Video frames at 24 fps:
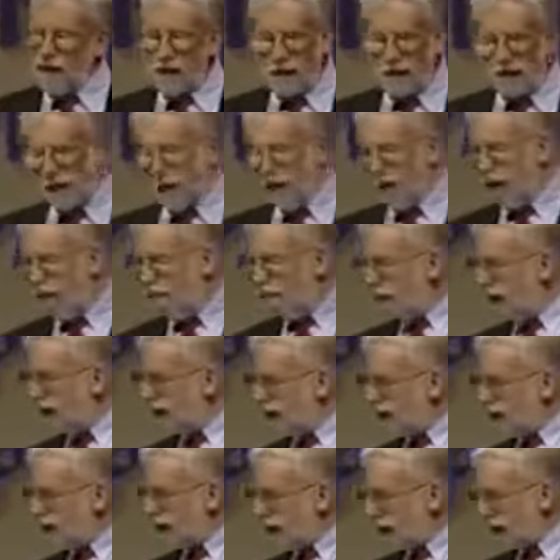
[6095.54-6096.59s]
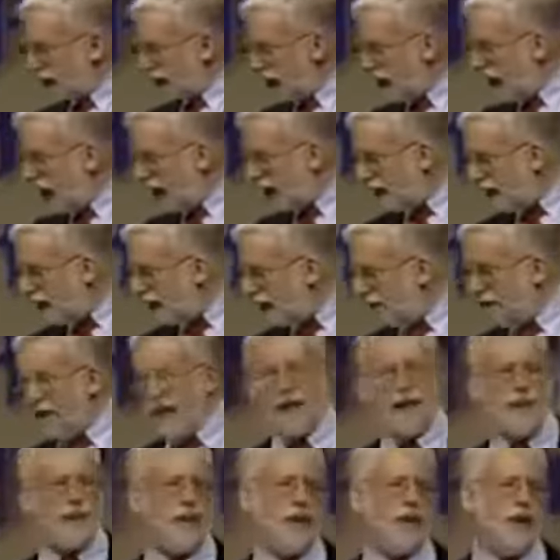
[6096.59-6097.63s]
First of all, Masonry does not
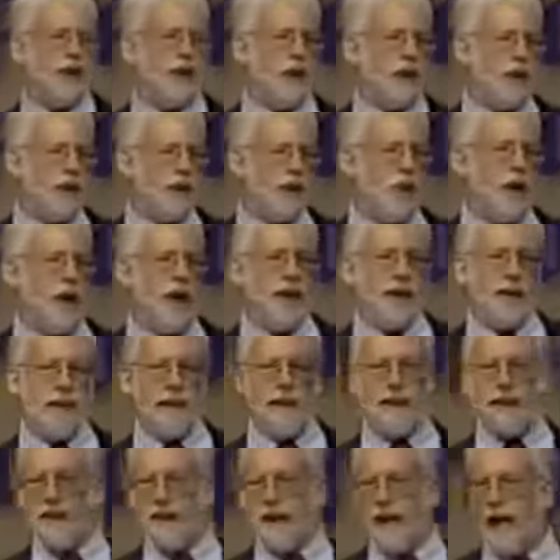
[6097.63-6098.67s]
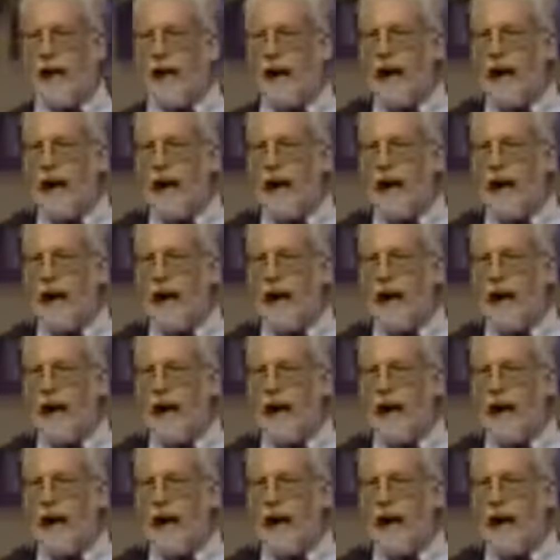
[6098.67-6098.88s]
confess Jesus Christ as